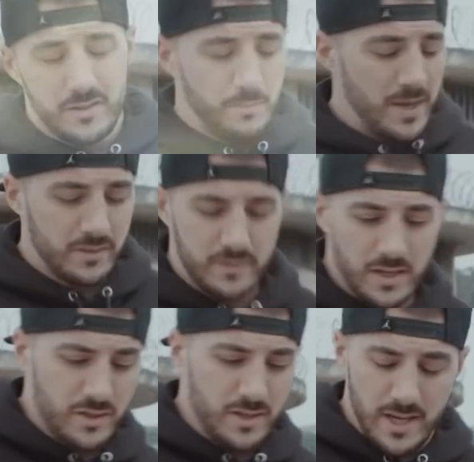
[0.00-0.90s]
It's a big
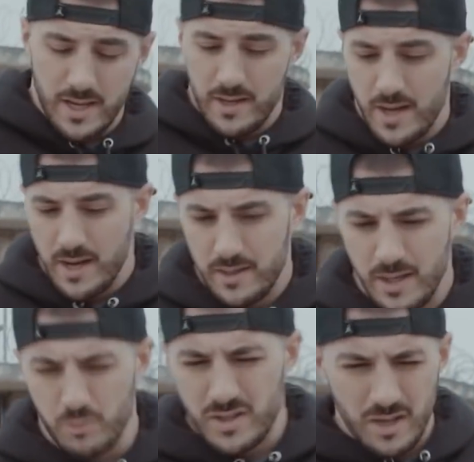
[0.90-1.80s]
decision, and
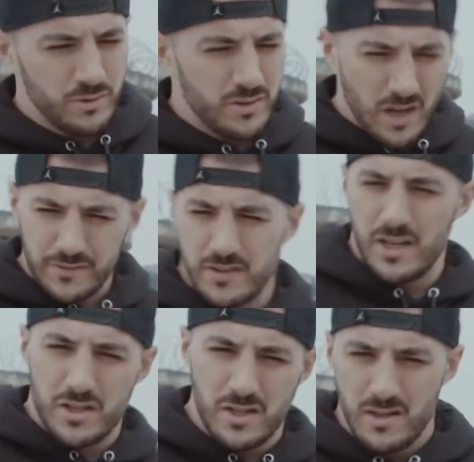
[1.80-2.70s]
it was a tough
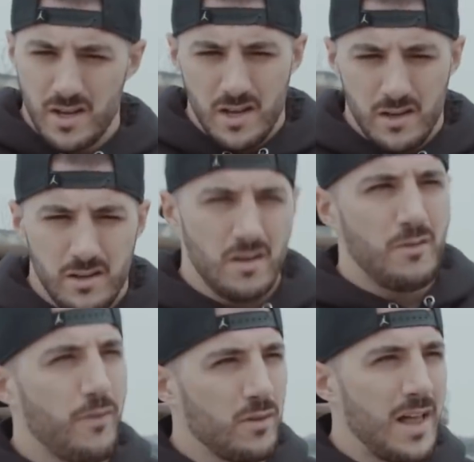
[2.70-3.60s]
decision, you
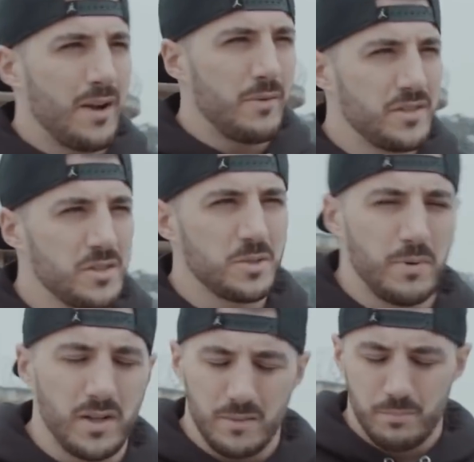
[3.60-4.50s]
know, for a lot of reasons.
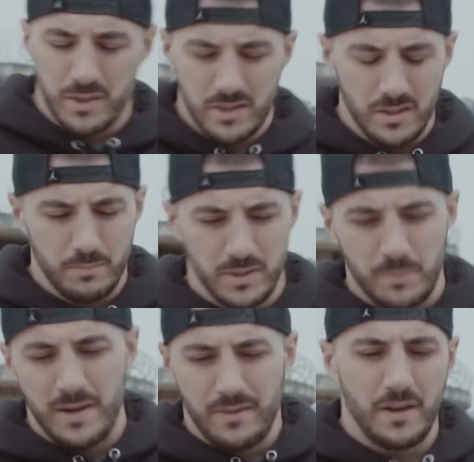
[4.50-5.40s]
But
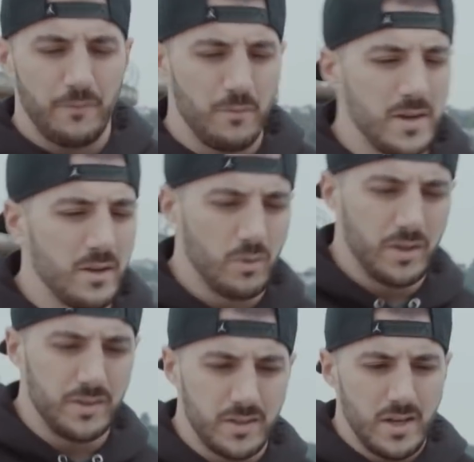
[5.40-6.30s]
the big thing for me
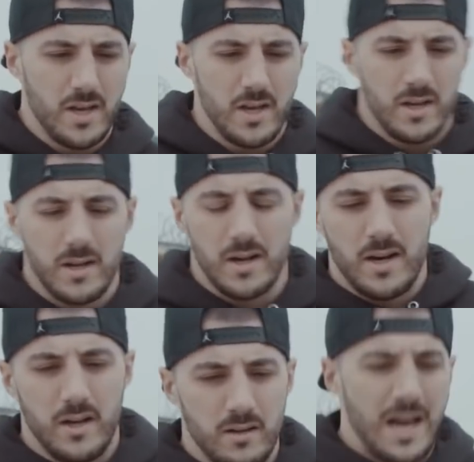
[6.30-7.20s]
was
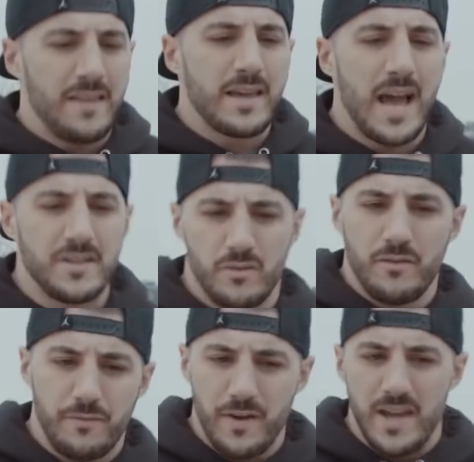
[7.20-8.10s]
a lot of the guys that are
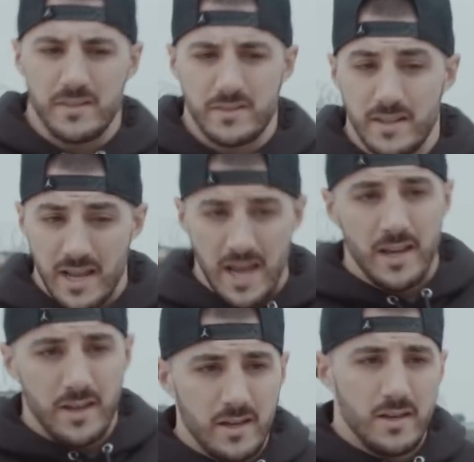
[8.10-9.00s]
in FaZe
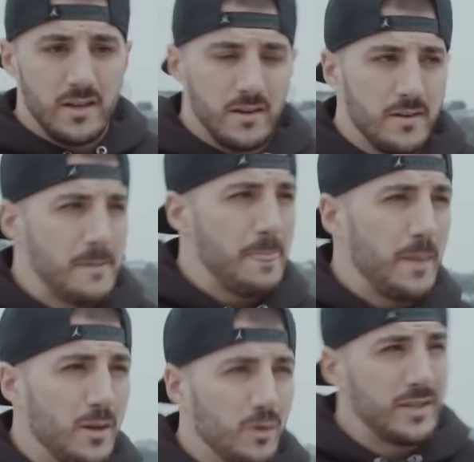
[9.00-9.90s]
today,
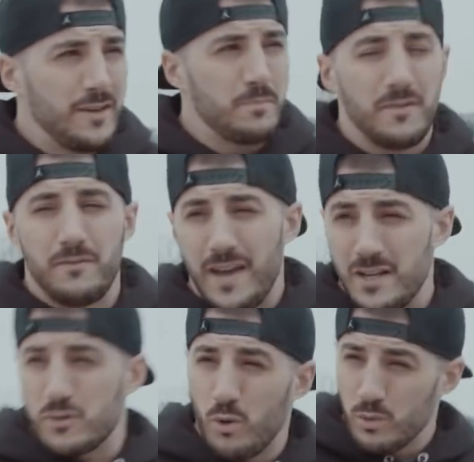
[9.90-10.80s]
you know, they've been in
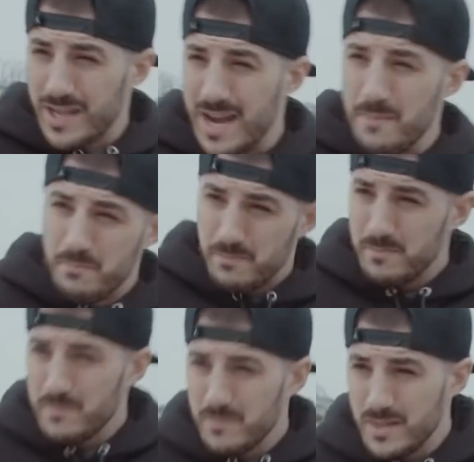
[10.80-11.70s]
FaZe the whole time,
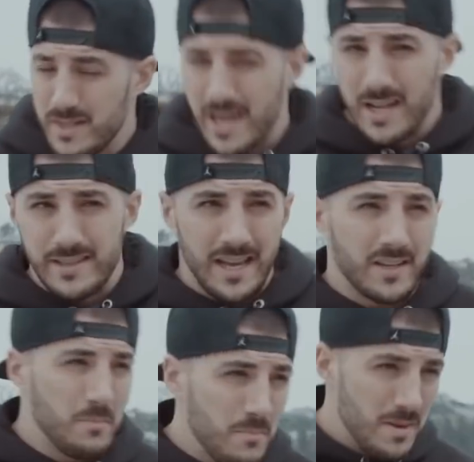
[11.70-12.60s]
and
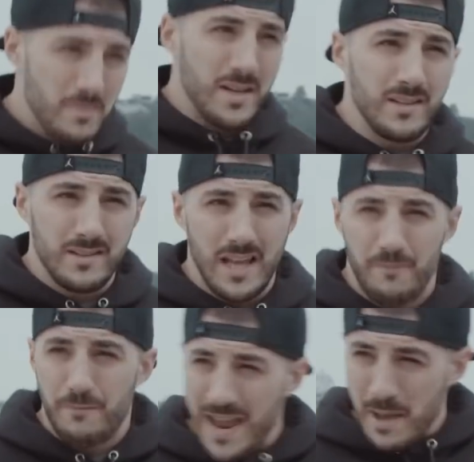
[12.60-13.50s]
that commitment,
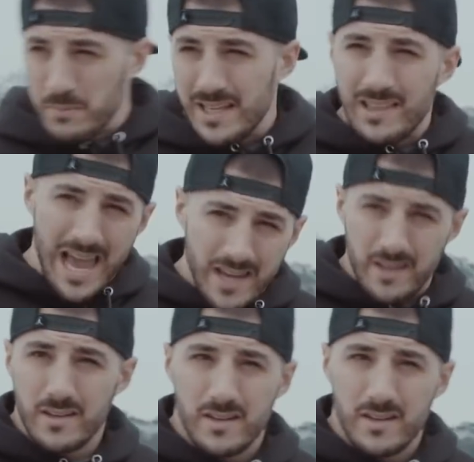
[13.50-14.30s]
that family-like